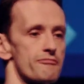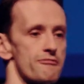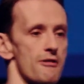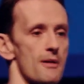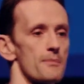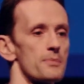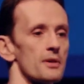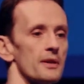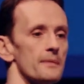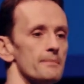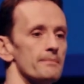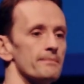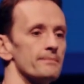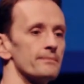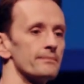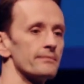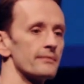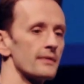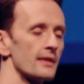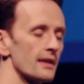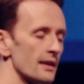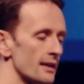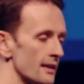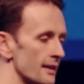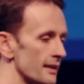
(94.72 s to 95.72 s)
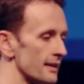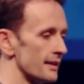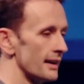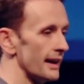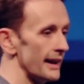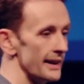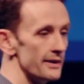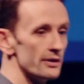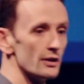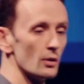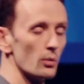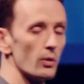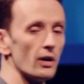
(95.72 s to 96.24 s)
problem
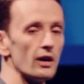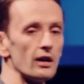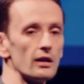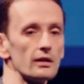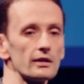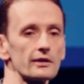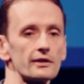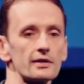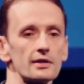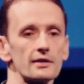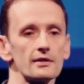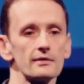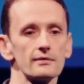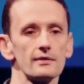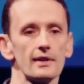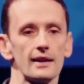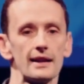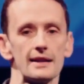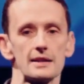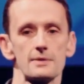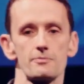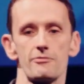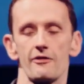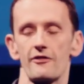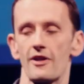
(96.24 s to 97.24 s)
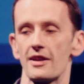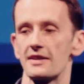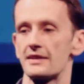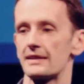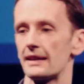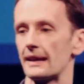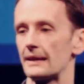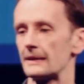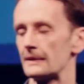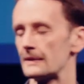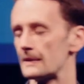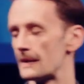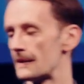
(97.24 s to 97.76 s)
in the world. It's
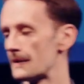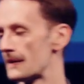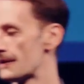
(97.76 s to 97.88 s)
preventing